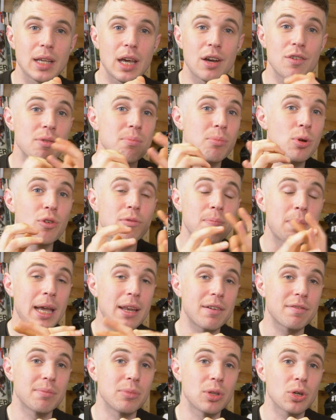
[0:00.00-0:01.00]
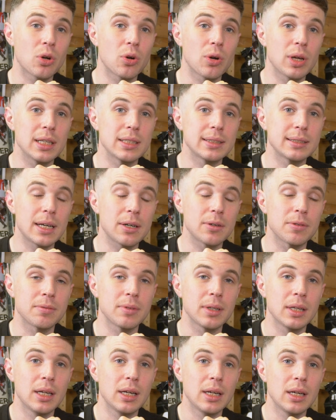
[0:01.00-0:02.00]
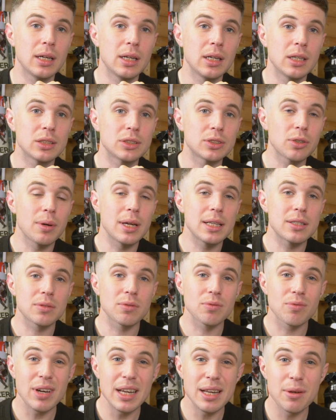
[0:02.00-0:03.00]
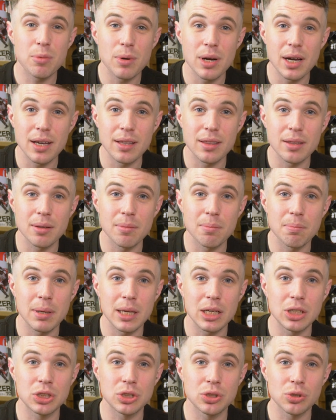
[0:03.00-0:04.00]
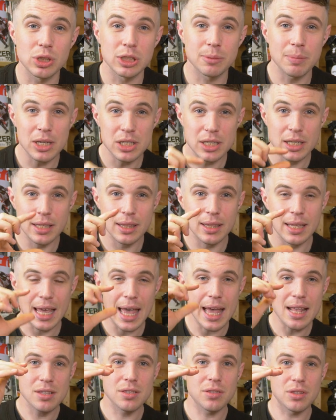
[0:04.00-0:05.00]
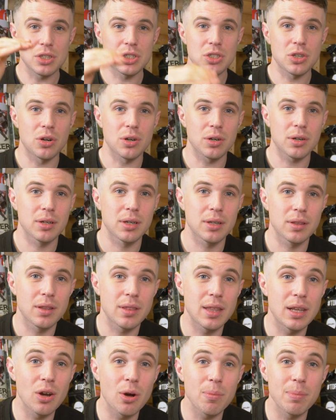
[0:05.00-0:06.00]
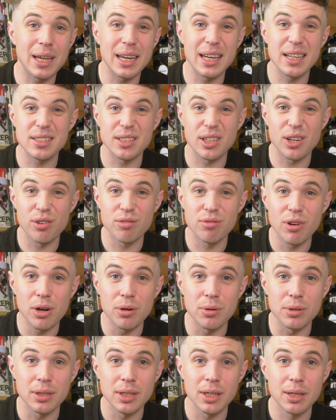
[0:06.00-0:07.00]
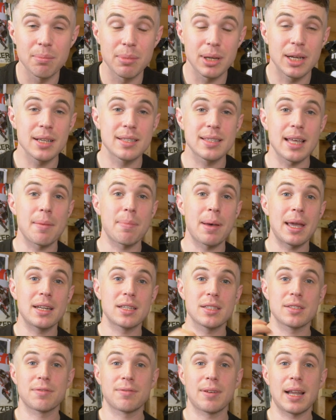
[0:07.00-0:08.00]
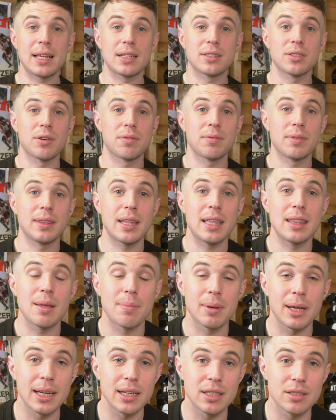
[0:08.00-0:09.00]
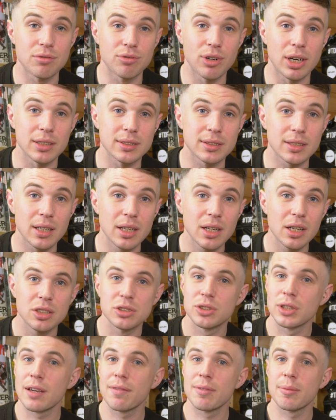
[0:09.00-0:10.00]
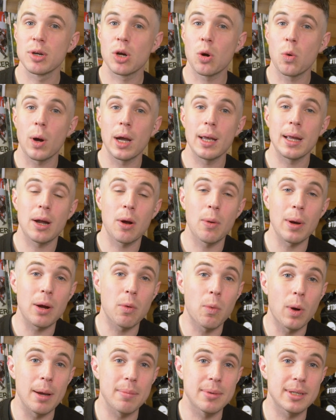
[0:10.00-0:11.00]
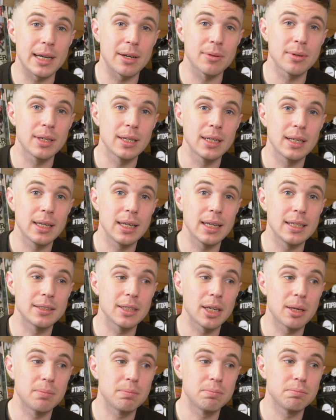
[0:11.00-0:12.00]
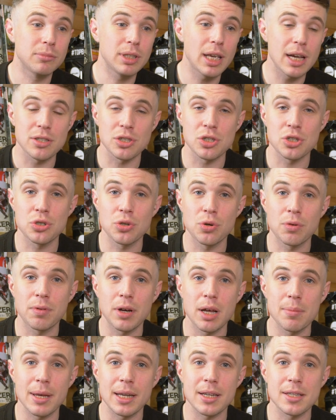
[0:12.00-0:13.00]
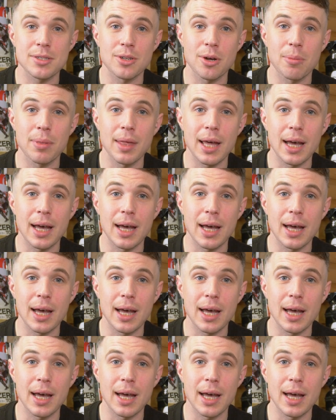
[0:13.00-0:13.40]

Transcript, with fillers: remove paint from the coil itself. So it's really worth being sure, especially at the ends of the shock, that they're not beginning to corrode because that paint has flaked off and then they're beginning to rust. So giving them a quite quick wipe down is a surefire bet to stop